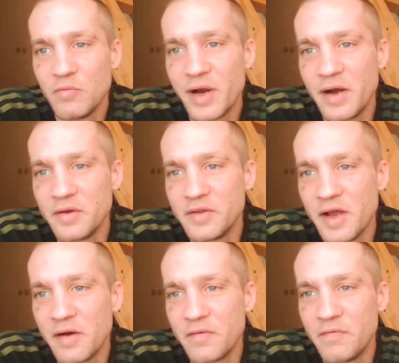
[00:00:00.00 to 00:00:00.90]
where
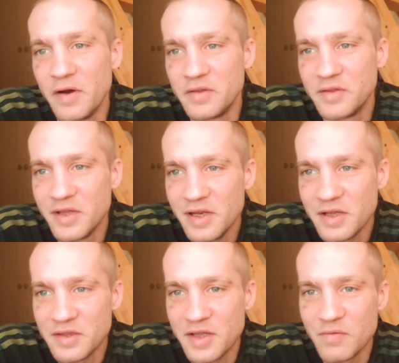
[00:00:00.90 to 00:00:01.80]
their
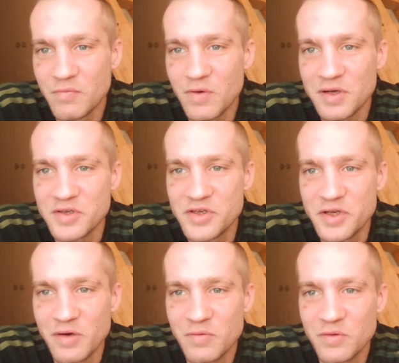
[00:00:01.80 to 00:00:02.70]
fertility was
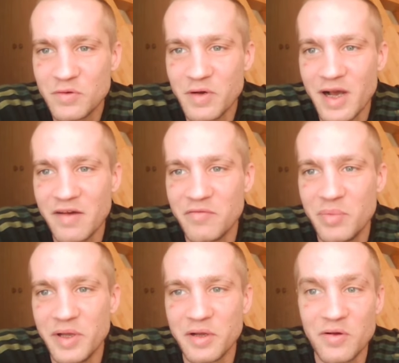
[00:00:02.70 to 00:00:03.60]
shown to have
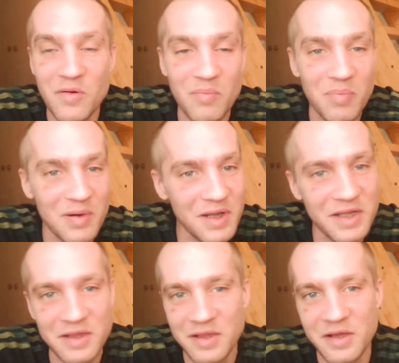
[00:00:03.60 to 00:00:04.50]
been
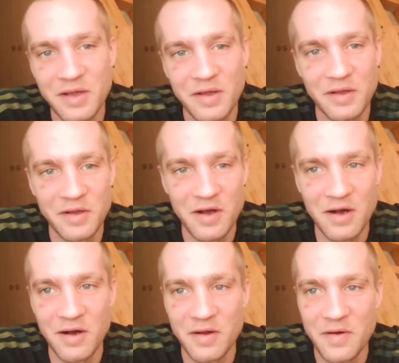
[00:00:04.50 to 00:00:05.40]
completely
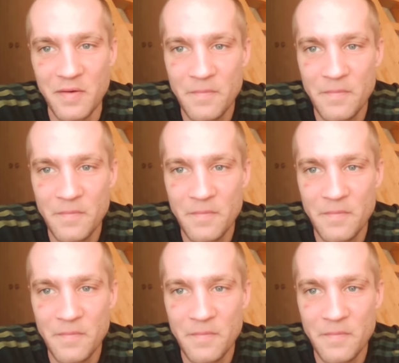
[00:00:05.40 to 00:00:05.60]
gone.